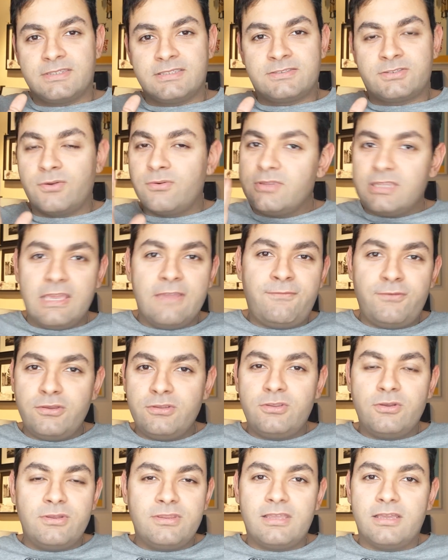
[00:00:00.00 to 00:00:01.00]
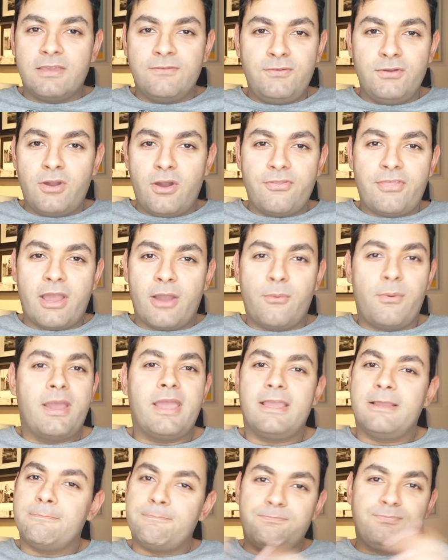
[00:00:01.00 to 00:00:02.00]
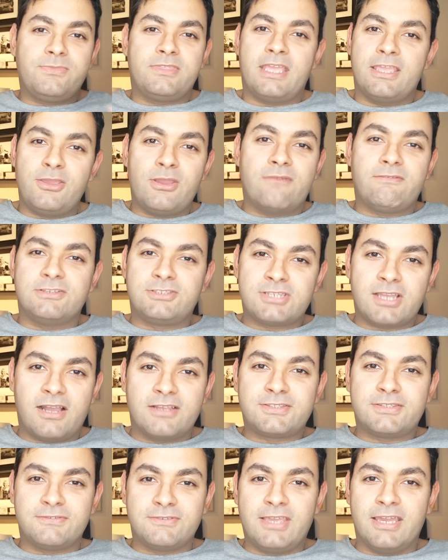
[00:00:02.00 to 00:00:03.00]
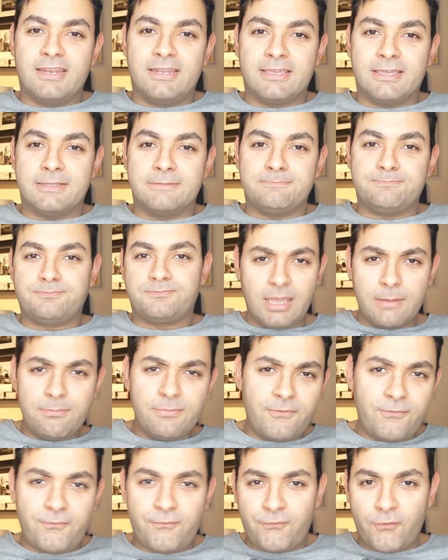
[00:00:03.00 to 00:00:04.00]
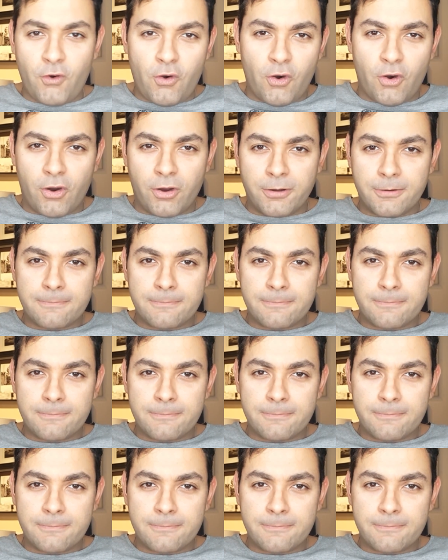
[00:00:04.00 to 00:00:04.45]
So if you go that way, then you have a chance of getting in. Number 4.